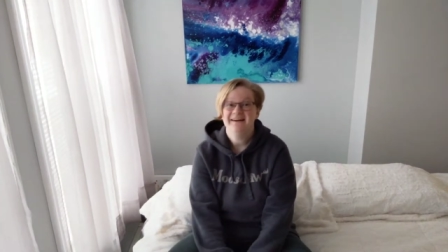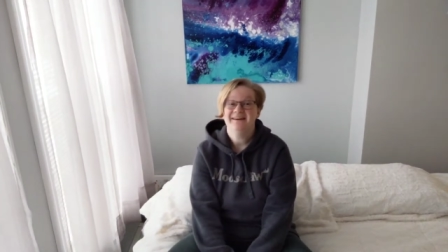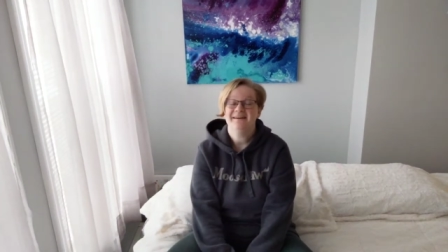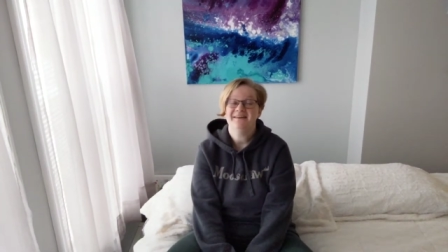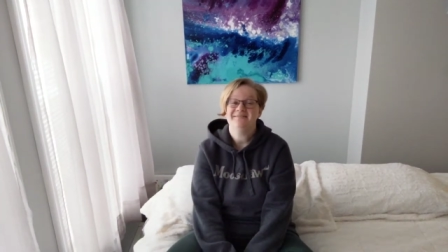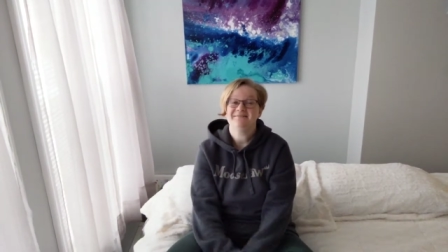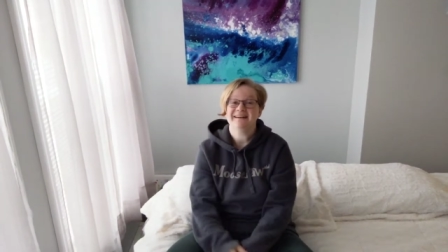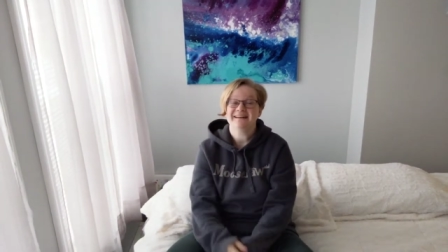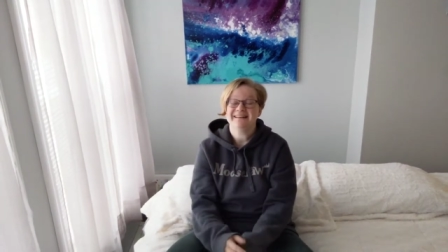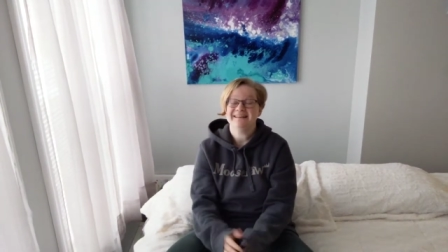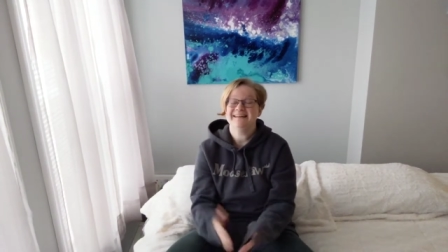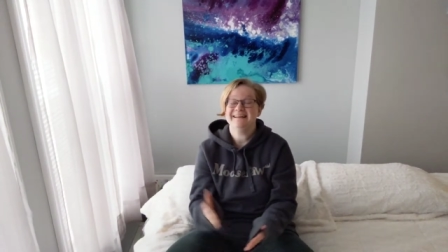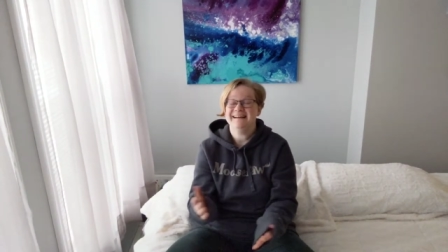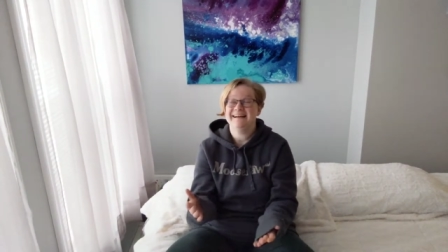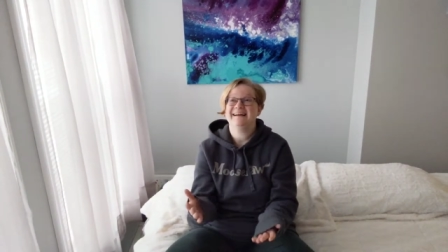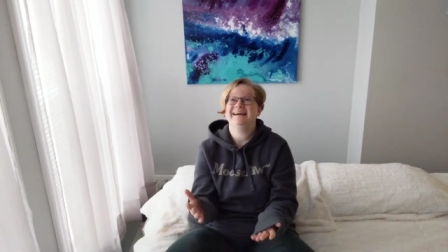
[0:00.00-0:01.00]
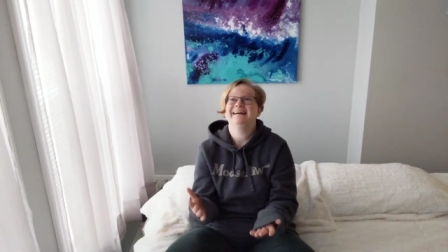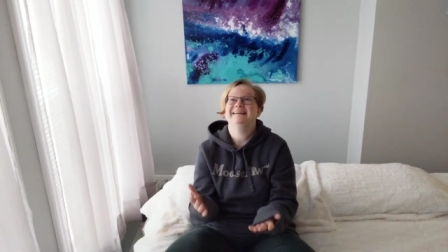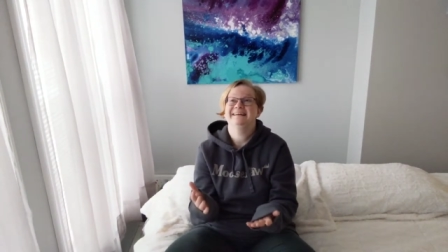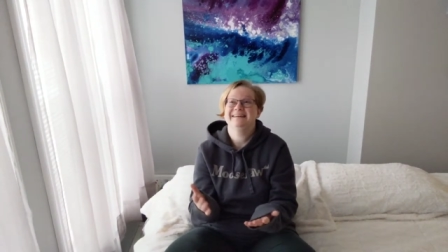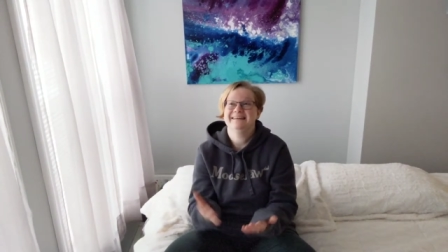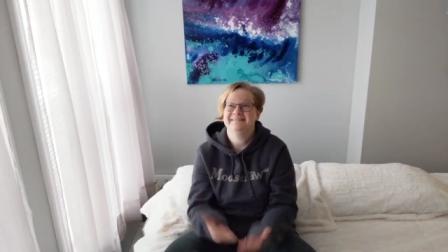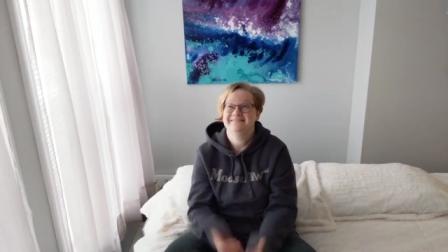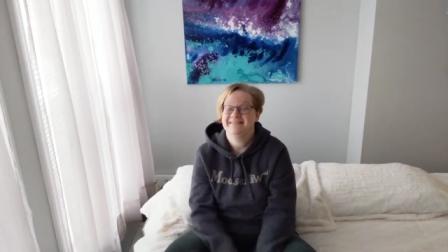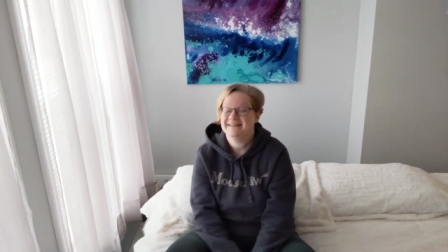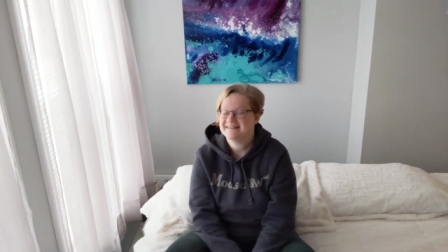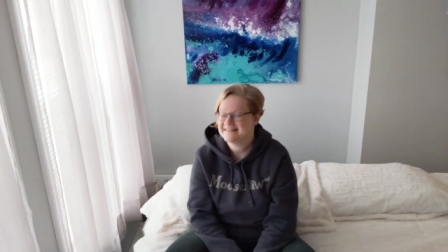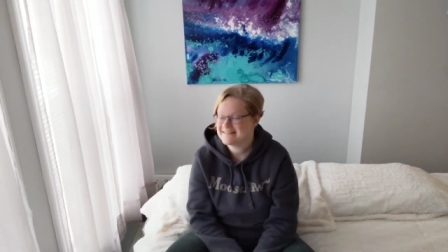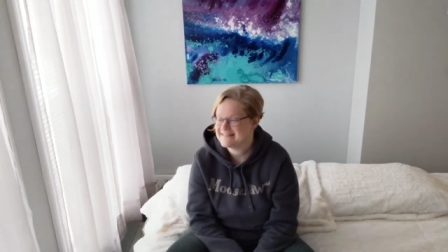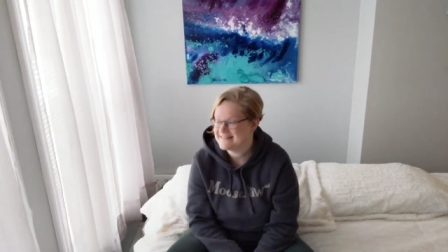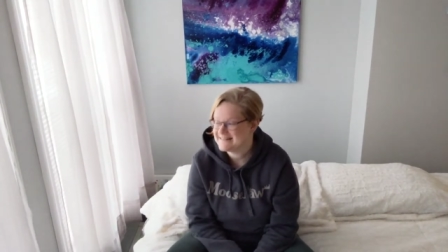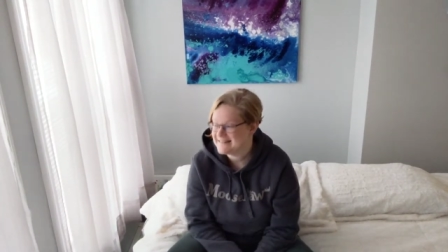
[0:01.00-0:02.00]
Oh my god, if that
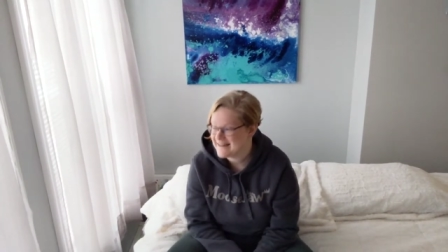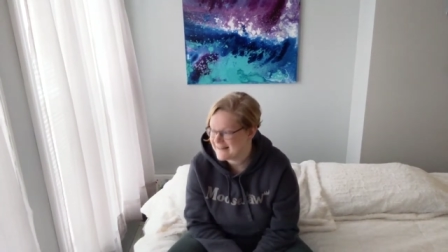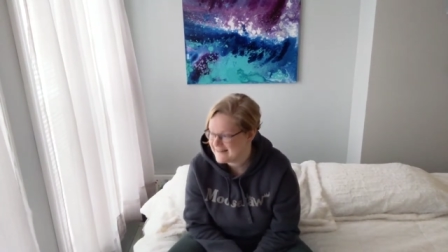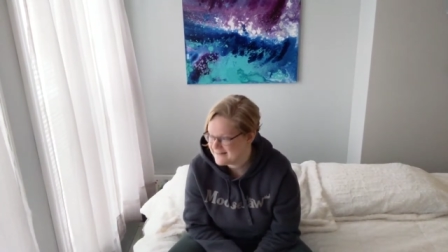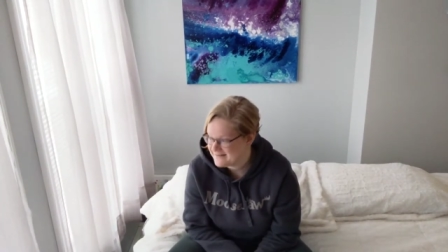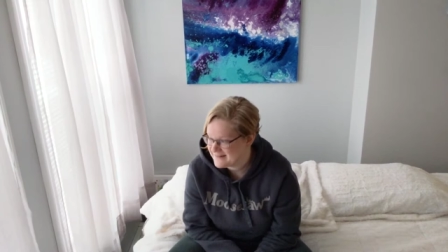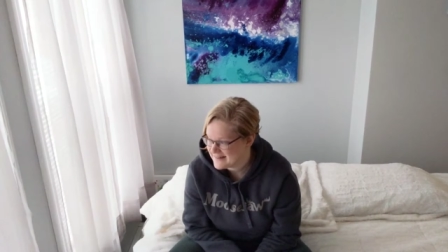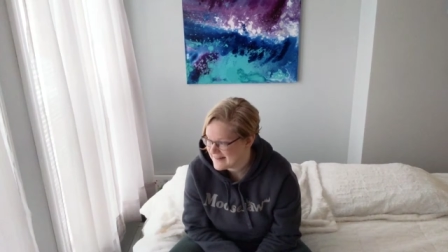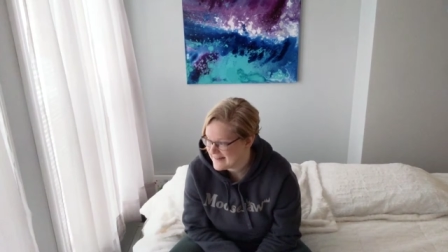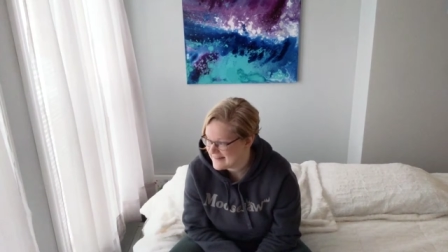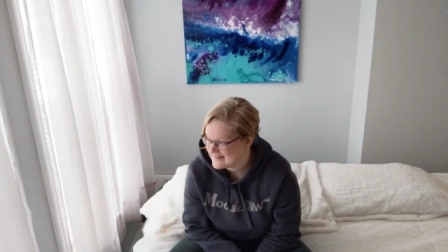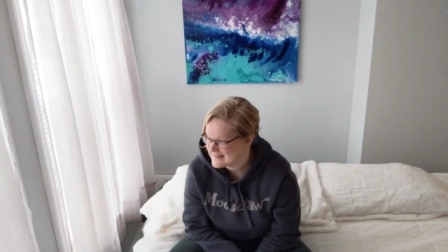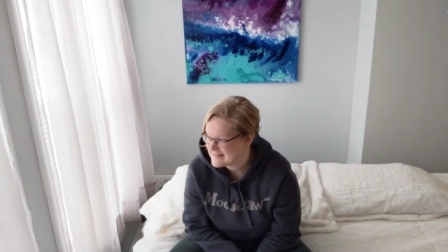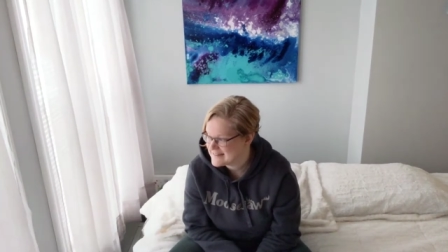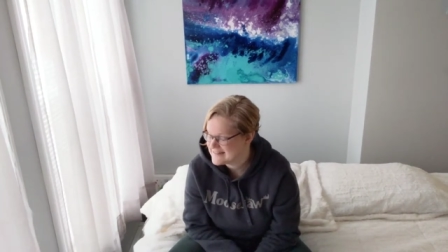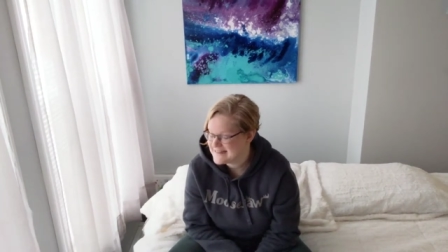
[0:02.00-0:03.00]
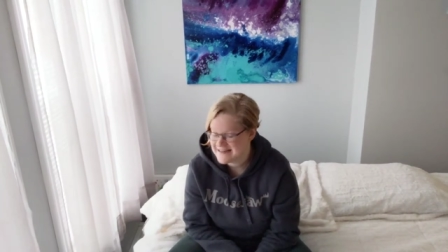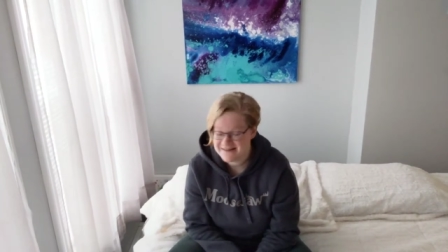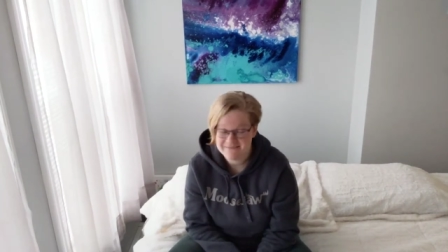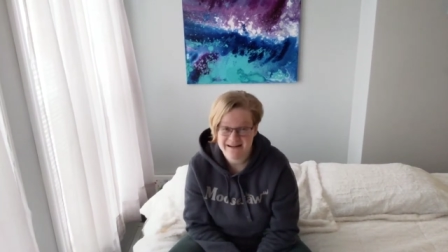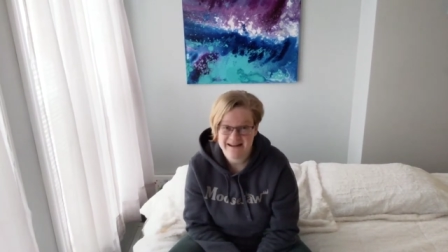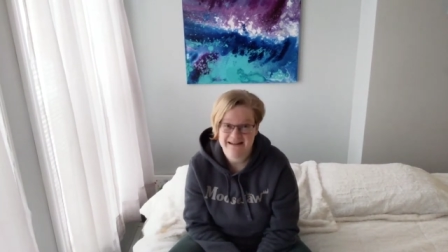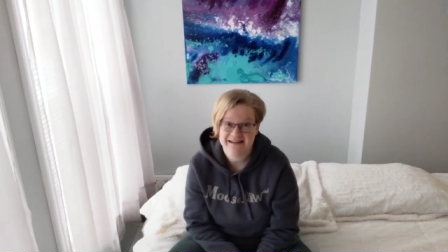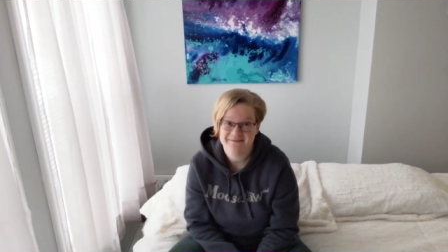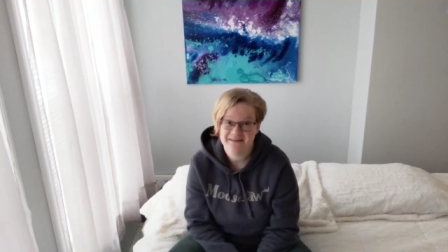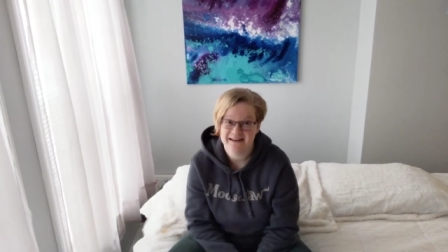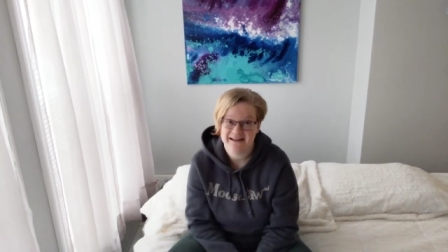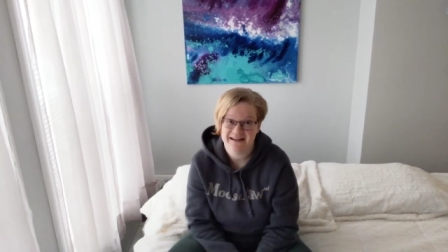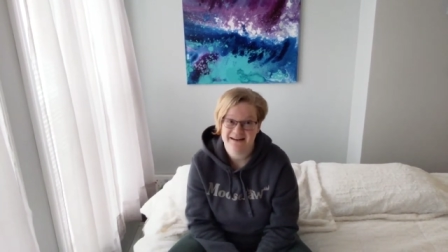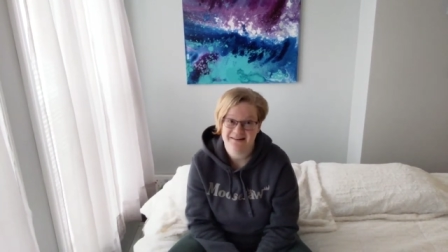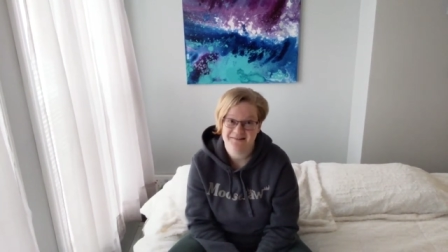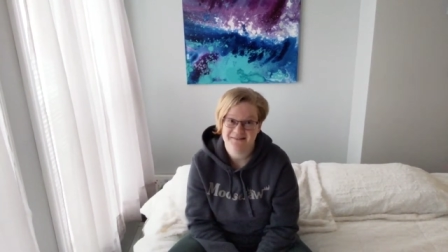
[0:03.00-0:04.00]
doesn't tell you what kind of state of mind I'm in,
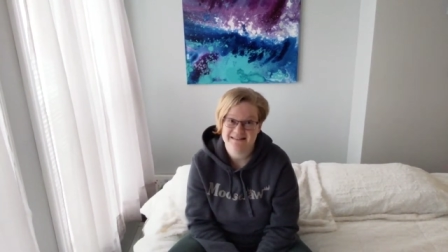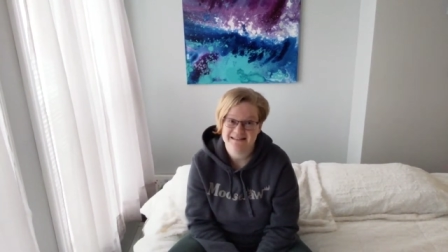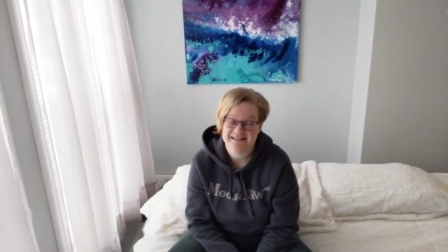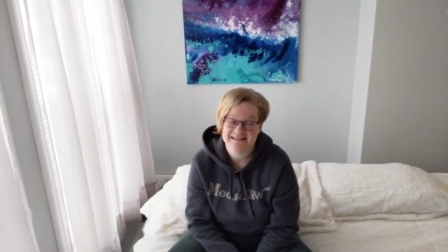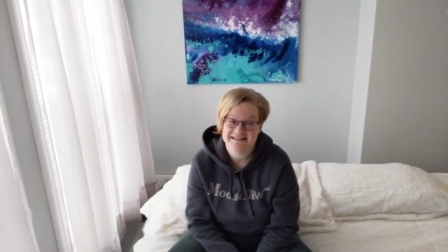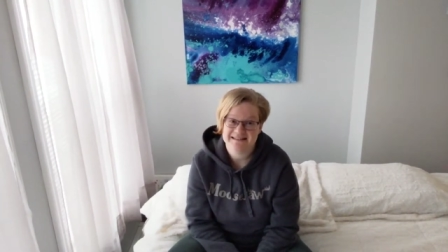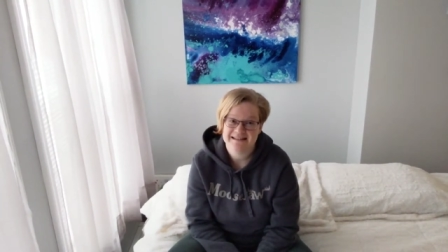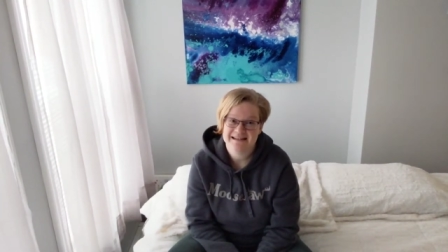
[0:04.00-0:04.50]
I don't know what does.